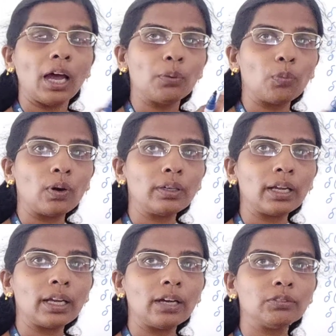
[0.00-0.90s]
and what
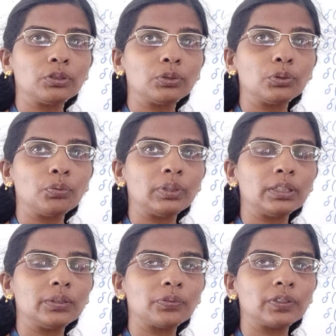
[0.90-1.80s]
I have to do with
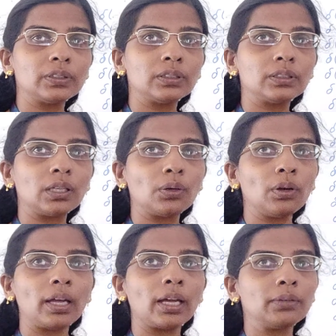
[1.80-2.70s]
this first 0,
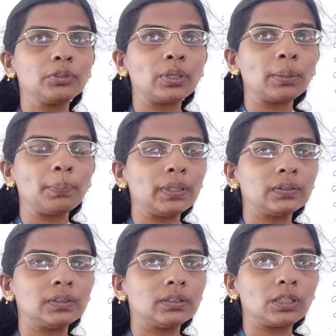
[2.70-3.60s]
I have to replace
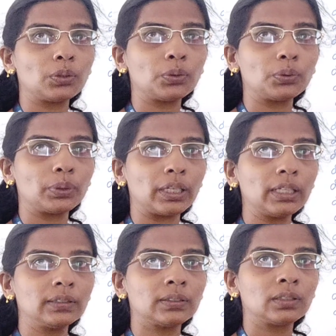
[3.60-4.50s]
the 0 to
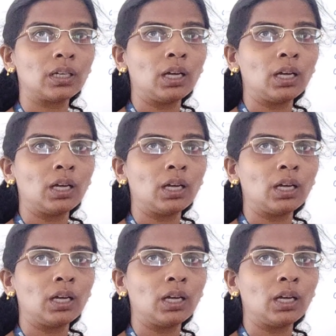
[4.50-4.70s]
x.